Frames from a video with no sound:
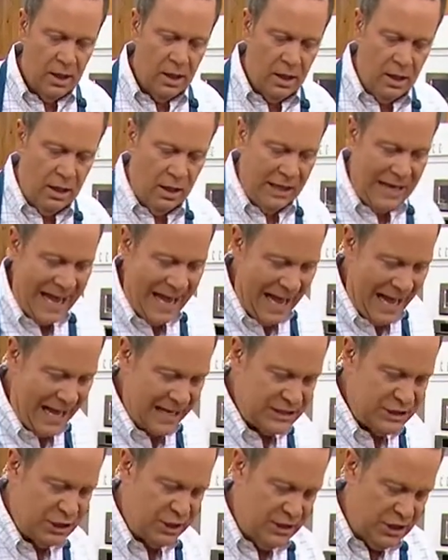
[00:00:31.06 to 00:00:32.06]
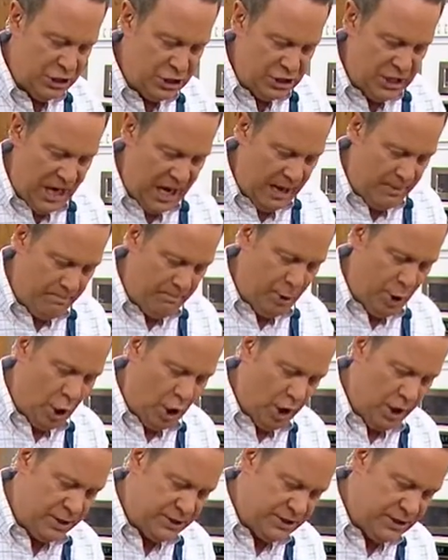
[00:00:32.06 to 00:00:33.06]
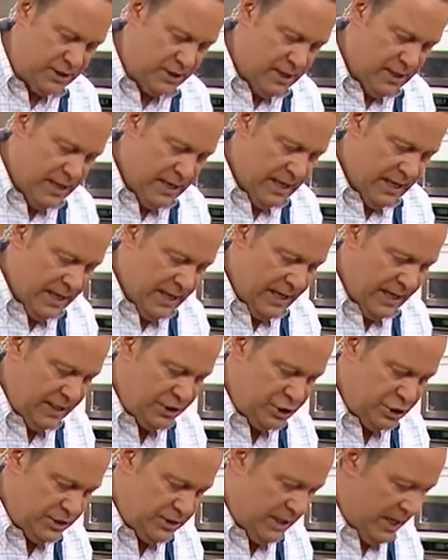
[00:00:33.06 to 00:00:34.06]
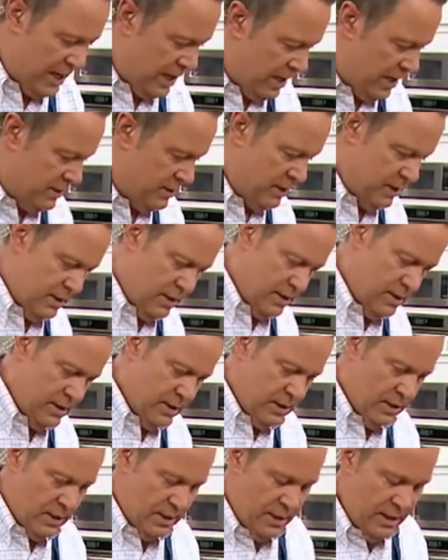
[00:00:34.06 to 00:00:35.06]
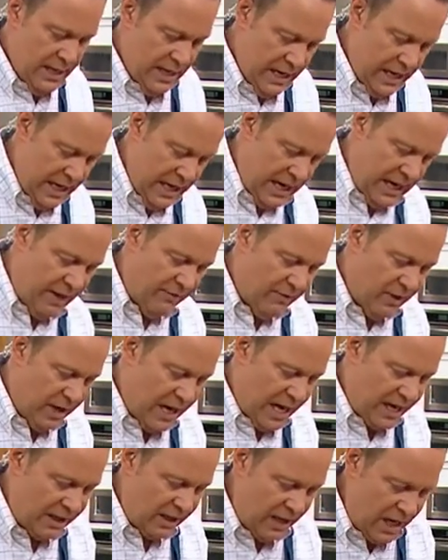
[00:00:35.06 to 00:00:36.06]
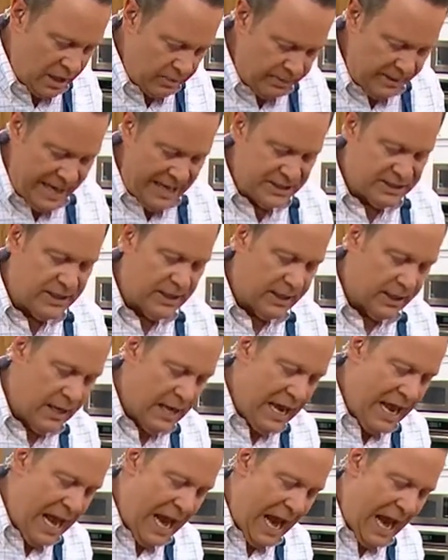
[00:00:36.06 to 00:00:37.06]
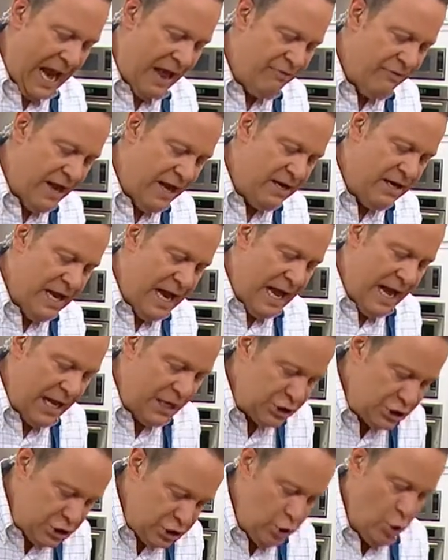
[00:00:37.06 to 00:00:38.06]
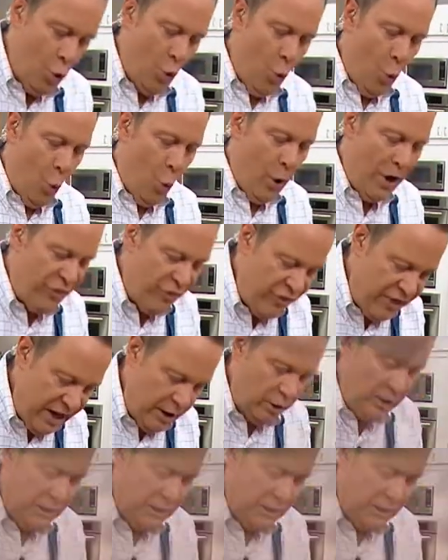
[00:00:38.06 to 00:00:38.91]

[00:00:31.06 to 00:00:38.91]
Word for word: glass. The top part is done in the lock and lock plastic. And they nest with their